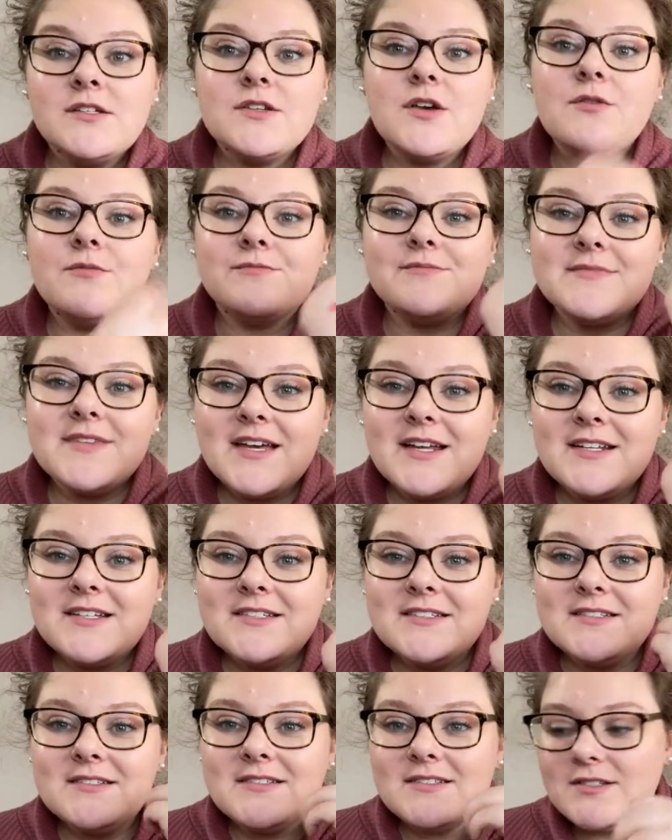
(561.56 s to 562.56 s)
So that
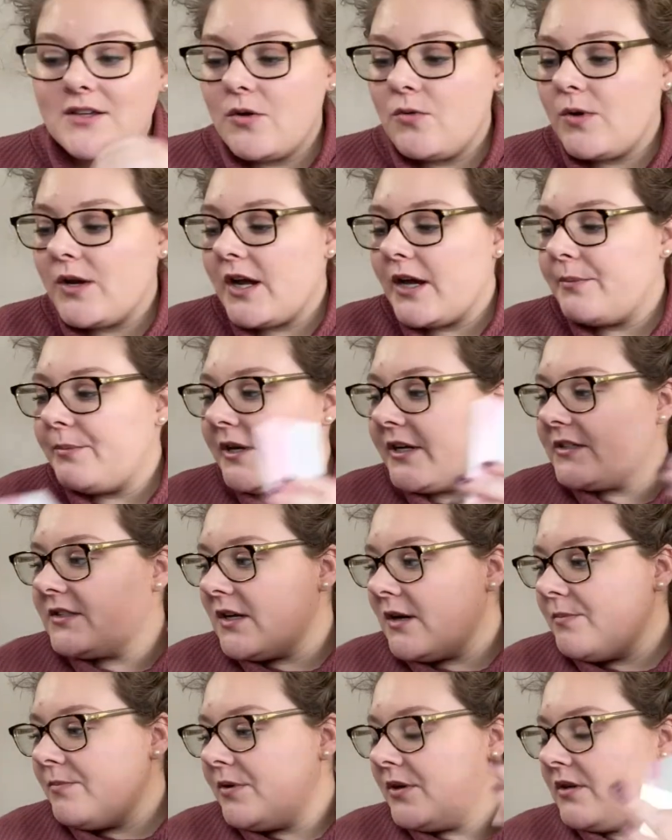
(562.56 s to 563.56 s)
is what I picked
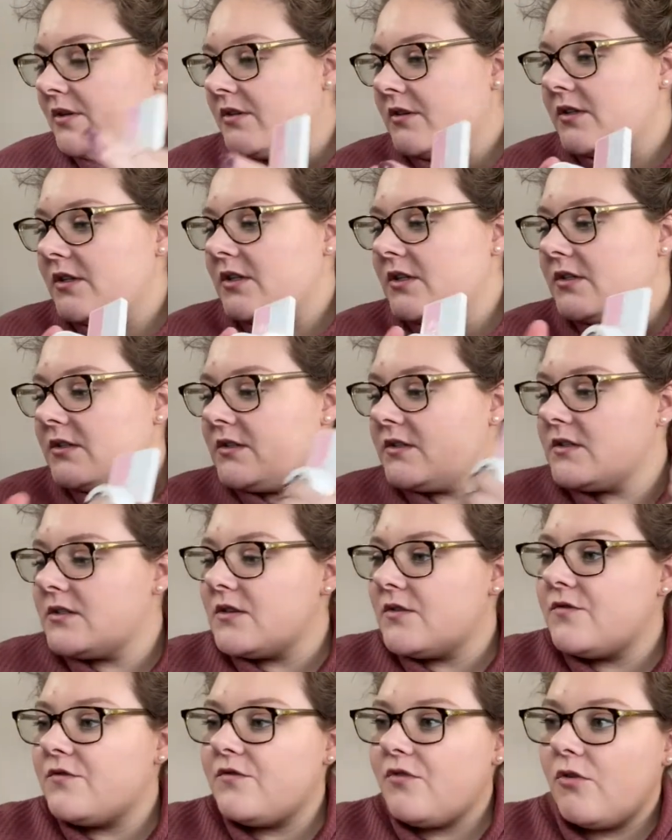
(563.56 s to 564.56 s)
up, these
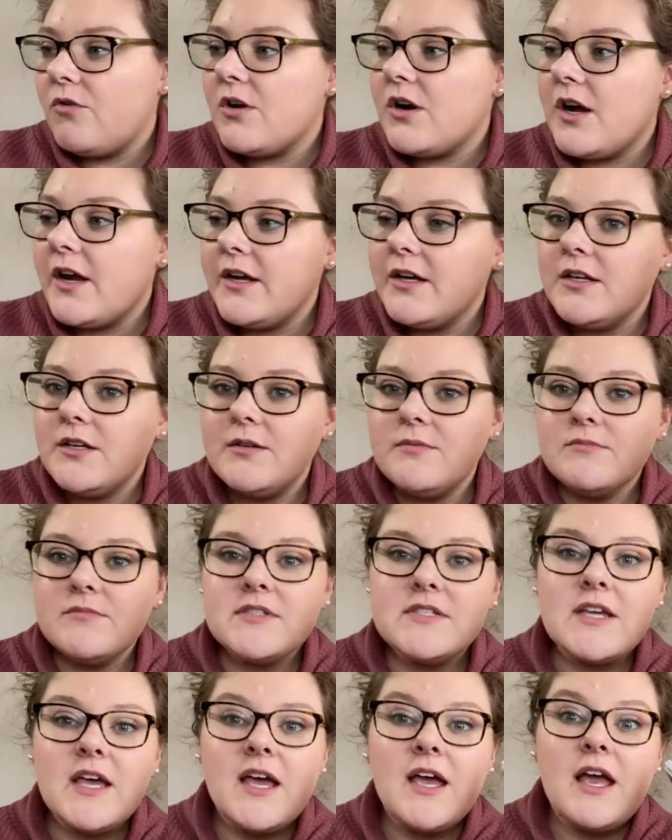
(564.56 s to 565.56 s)
four
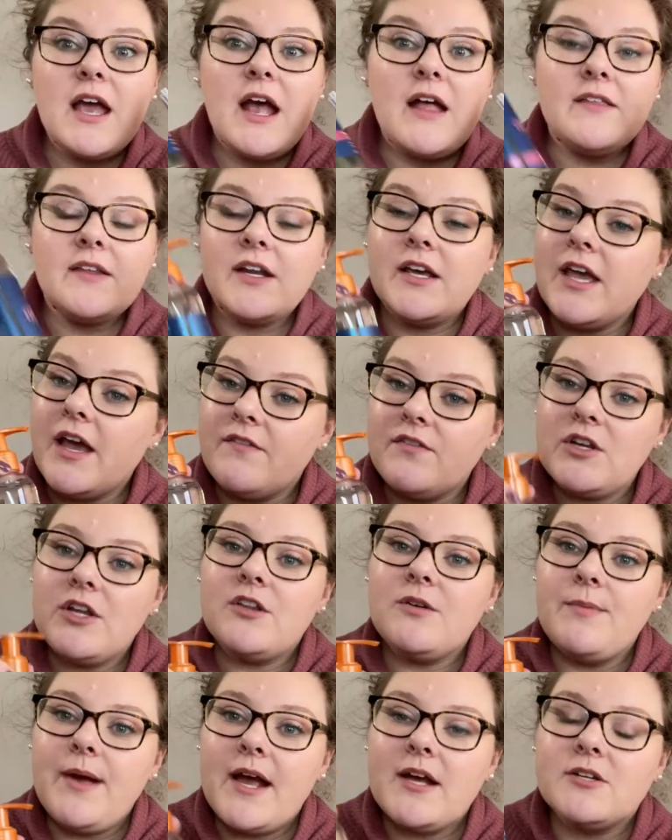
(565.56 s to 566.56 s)
items. And then I have
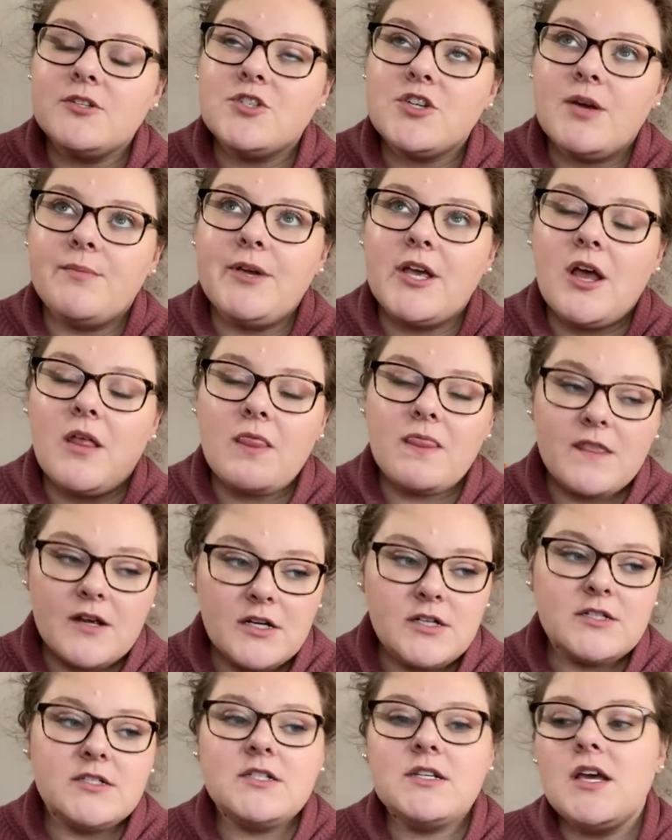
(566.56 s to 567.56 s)
another package coming on
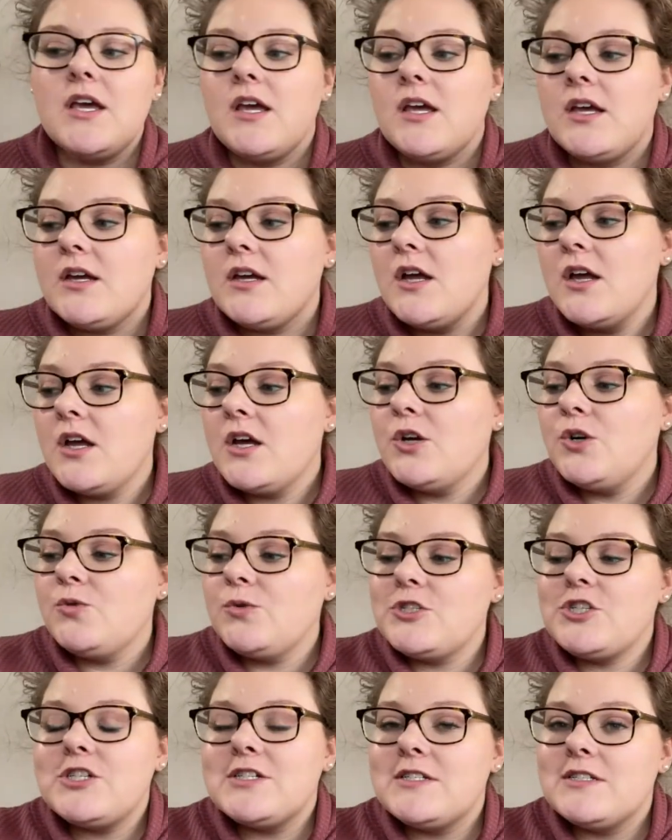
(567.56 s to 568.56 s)
Thursday,
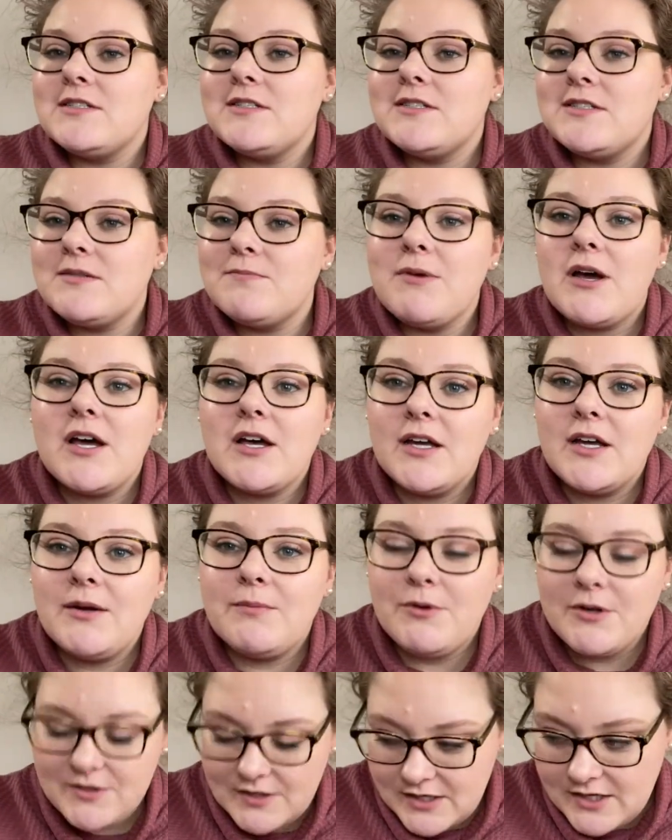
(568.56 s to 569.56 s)
which is my
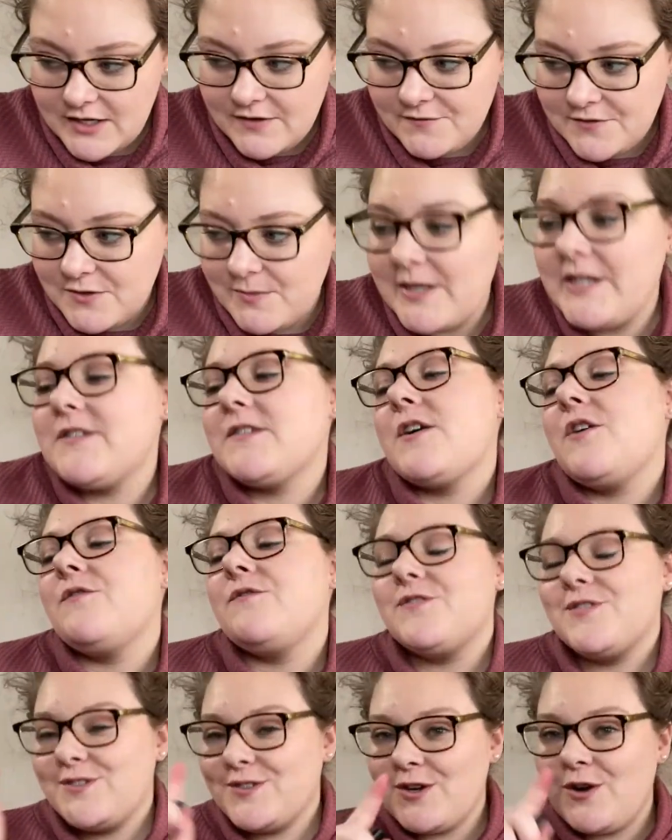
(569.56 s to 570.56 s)
birthday gift to myself.
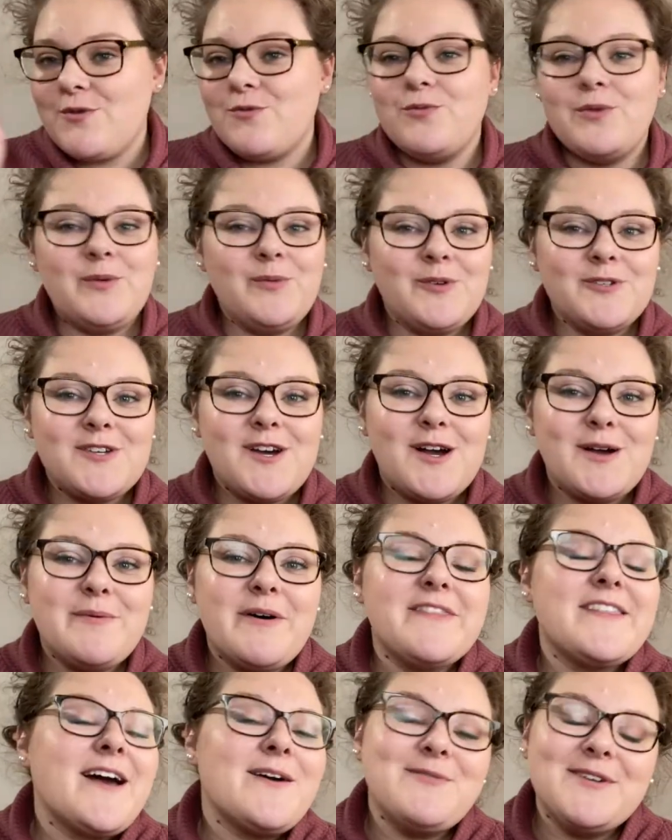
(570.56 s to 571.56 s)
So we will talk
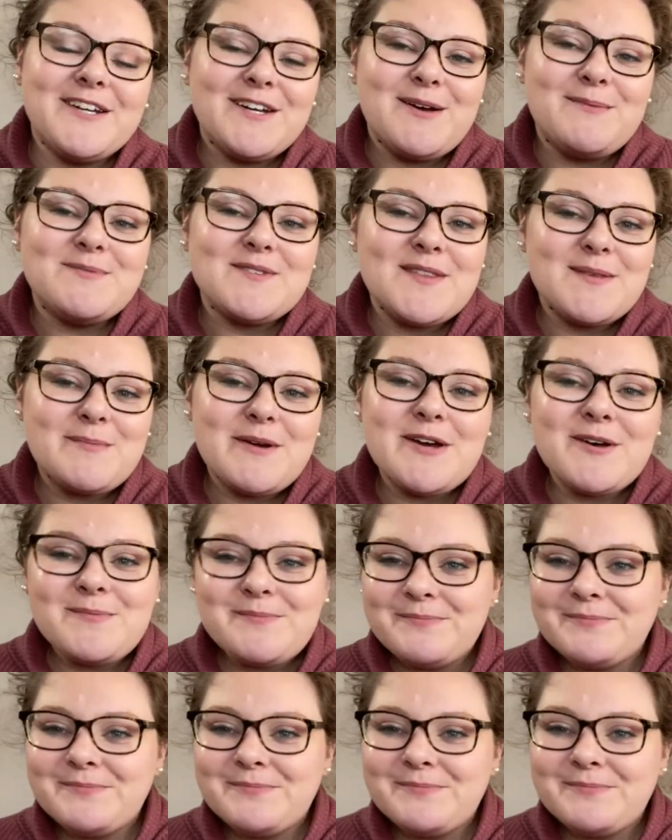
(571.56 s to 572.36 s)
about that when it comes in the mail.